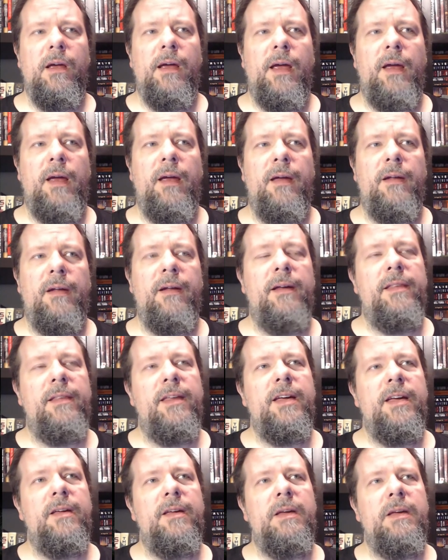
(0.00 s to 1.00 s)
And I
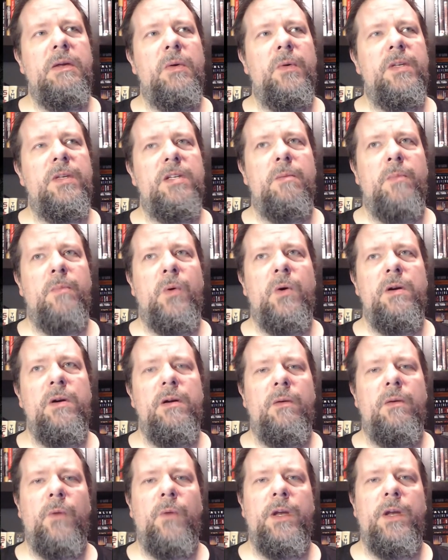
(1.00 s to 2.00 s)
think, you know, it's
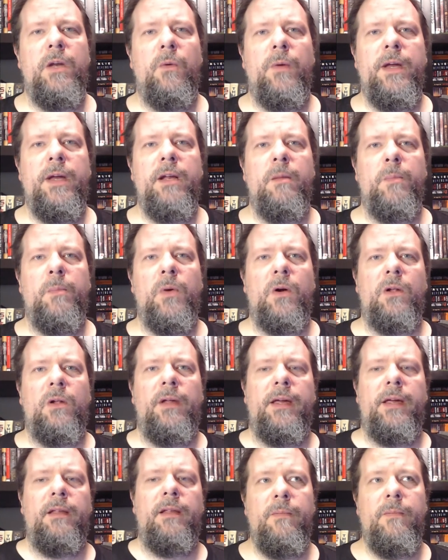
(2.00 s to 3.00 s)
important when you read a book
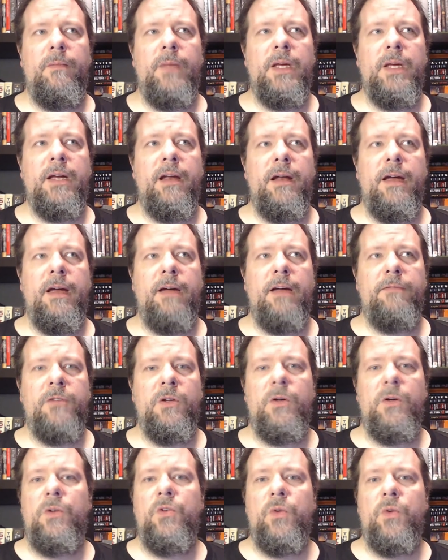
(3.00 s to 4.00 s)
like this, you kind of have
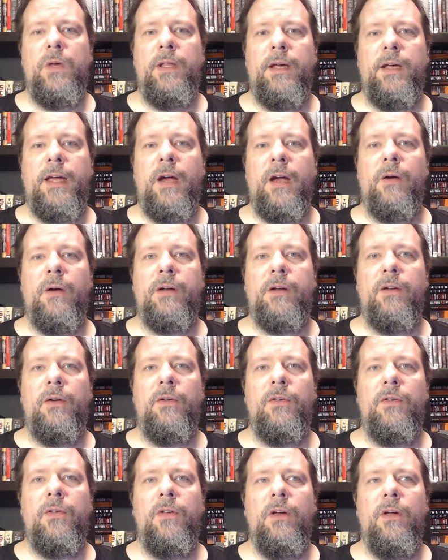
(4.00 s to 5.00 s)
to enjoy the characters.